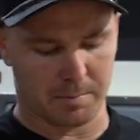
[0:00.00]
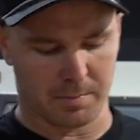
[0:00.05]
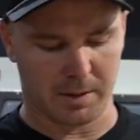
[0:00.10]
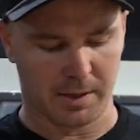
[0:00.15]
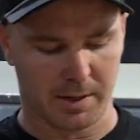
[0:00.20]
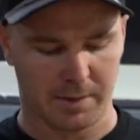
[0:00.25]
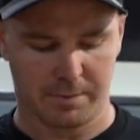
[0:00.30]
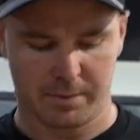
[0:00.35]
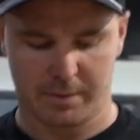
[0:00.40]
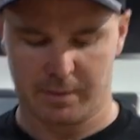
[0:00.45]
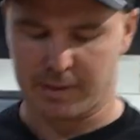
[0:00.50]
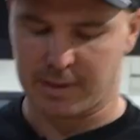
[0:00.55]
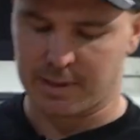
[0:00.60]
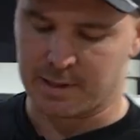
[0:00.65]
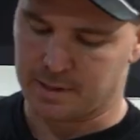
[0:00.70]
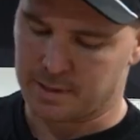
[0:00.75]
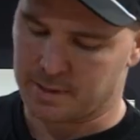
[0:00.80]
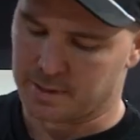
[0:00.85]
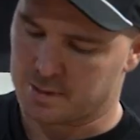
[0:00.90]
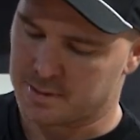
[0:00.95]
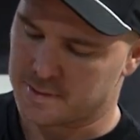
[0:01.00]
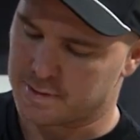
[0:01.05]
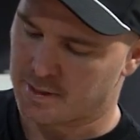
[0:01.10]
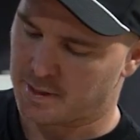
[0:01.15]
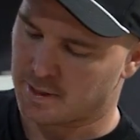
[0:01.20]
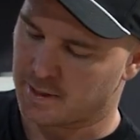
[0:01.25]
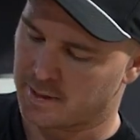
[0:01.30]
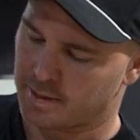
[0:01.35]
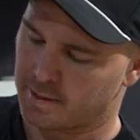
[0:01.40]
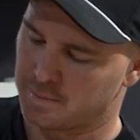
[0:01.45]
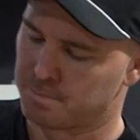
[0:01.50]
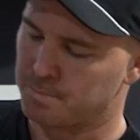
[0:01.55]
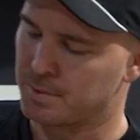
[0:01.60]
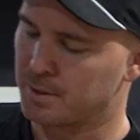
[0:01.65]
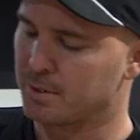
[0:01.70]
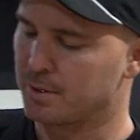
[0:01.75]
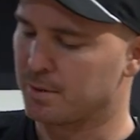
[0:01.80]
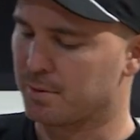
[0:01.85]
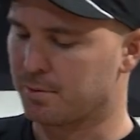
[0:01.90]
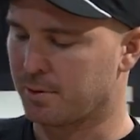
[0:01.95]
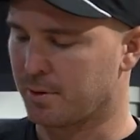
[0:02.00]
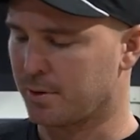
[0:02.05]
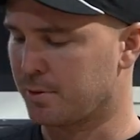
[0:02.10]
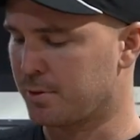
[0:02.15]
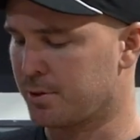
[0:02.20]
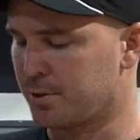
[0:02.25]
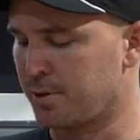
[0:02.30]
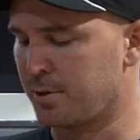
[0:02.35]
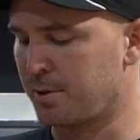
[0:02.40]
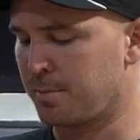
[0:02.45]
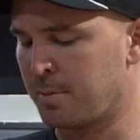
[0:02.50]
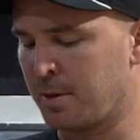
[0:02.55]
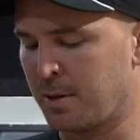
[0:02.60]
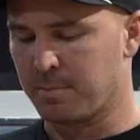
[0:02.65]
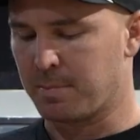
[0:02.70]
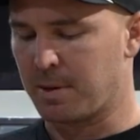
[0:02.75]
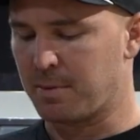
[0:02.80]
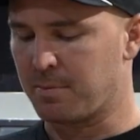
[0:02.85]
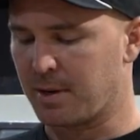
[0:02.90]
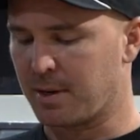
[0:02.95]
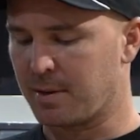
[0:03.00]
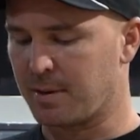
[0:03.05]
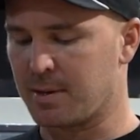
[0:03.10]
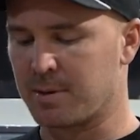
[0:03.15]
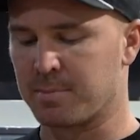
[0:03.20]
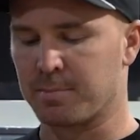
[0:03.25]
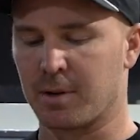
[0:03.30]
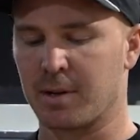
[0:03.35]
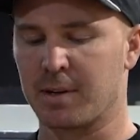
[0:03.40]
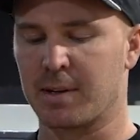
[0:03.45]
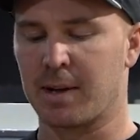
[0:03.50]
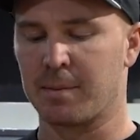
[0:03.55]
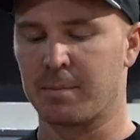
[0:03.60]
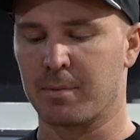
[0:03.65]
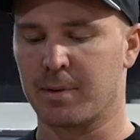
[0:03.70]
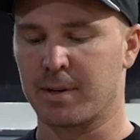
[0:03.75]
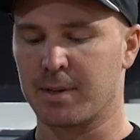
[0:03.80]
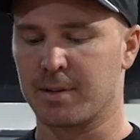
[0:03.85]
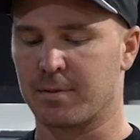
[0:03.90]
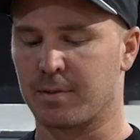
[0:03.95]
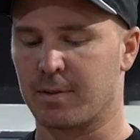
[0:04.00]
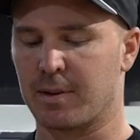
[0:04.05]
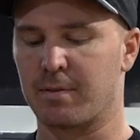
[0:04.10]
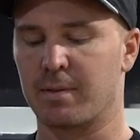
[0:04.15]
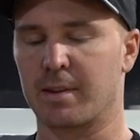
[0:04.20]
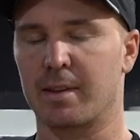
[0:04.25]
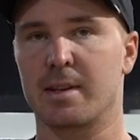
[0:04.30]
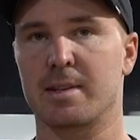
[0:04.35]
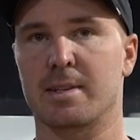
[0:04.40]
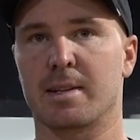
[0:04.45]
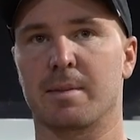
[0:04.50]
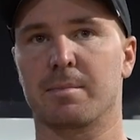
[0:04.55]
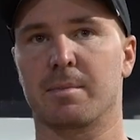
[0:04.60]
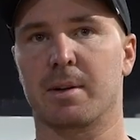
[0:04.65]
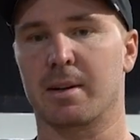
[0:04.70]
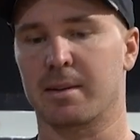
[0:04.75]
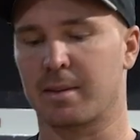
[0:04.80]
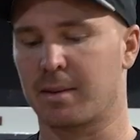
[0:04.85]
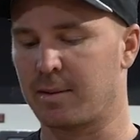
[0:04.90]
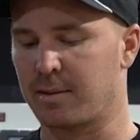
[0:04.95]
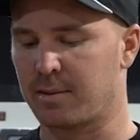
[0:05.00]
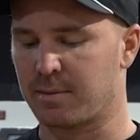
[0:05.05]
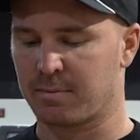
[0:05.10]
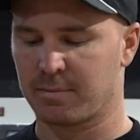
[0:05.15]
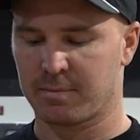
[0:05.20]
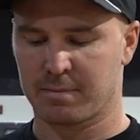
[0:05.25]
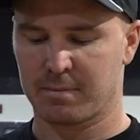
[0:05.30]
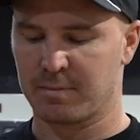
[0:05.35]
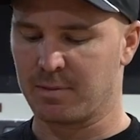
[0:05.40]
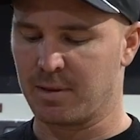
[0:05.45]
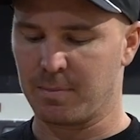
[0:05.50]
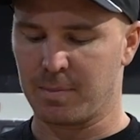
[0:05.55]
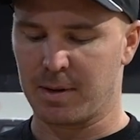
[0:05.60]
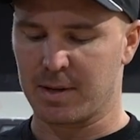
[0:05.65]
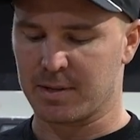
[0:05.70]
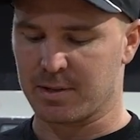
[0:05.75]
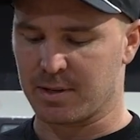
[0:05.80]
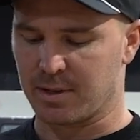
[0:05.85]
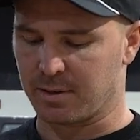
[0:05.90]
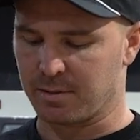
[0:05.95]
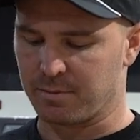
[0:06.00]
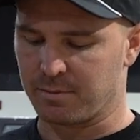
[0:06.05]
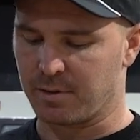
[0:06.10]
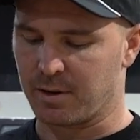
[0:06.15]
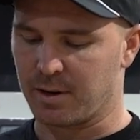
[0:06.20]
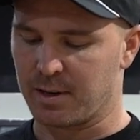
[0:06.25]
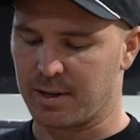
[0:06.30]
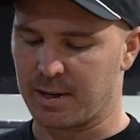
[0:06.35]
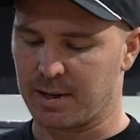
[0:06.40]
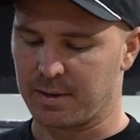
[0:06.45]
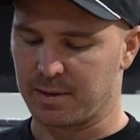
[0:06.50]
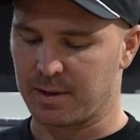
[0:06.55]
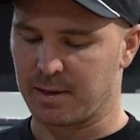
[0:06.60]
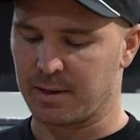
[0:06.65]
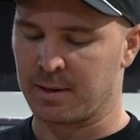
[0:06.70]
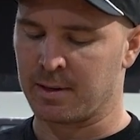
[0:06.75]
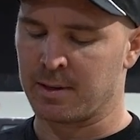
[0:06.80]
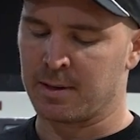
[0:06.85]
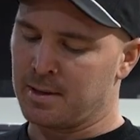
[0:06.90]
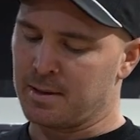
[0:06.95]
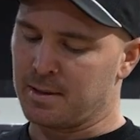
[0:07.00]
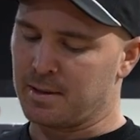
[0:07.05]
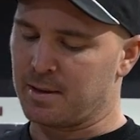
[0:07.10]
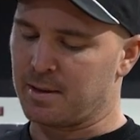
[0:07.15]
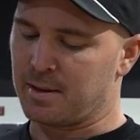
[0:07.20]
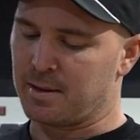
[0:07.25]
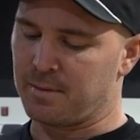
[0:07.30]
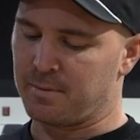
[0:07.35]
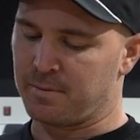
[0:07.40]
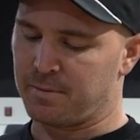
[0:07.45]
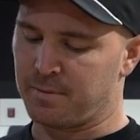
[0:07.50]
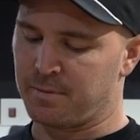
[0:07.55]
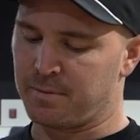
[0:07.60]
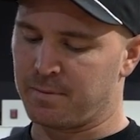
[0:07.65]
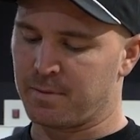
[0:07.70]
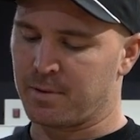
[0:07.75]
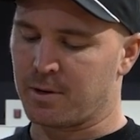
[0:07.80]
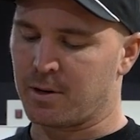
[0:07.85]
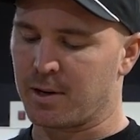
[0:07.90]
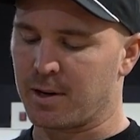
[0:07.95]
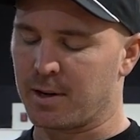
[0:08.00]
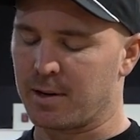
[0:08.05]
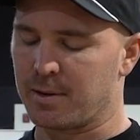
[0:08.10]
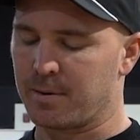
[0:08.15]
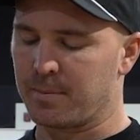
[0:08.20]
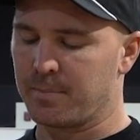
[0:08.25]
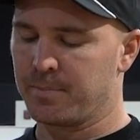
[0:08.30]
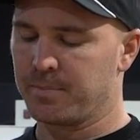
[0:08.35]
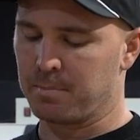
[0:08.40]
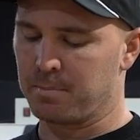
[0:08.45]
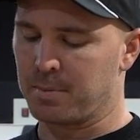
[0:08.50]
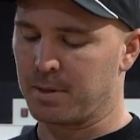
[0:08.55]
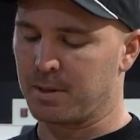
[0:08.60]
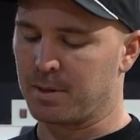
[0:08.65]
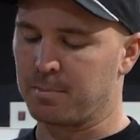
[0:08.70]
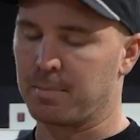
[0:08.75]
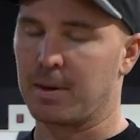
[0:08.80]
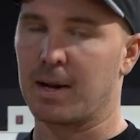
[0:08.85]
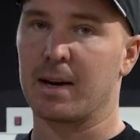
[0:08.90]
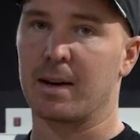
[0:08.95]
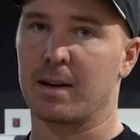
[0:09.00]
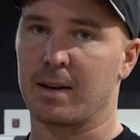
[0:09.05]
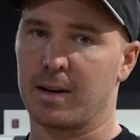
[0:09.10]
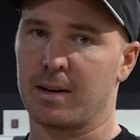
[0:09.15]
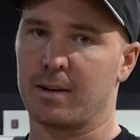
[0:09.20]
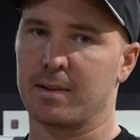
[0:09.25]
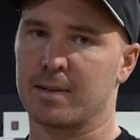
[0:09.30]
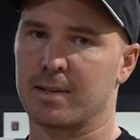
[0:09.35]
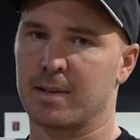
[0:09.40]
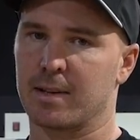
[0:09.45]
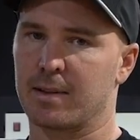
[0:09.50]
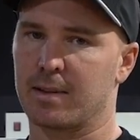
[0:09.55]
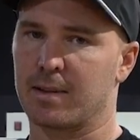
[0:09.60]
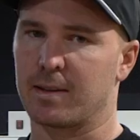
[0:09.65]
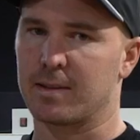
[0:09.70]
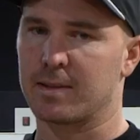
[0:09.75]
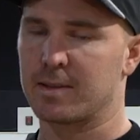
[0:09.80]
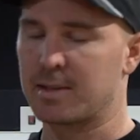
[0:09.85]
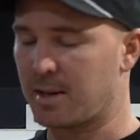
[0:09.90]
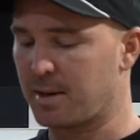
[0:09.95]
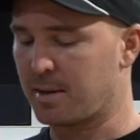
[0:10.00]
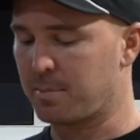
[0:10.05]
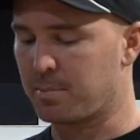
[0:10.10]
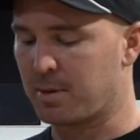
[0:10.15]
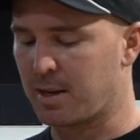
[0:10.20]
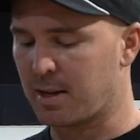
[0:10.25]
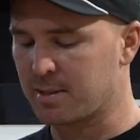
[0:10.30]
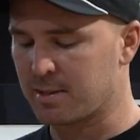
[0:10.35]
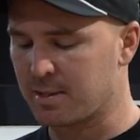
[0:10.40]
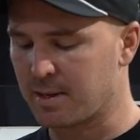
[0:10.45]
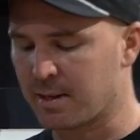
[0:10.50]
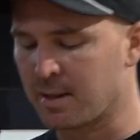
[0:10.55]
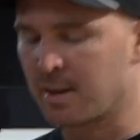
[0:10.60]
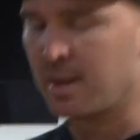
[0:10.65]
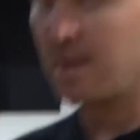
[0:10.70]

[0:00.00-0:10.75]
believer in is a billet throttle tube. Been running these Pro Taper ones forever. They seem like the best I can find out there. They've got a billet part in here instead of the standard plastic.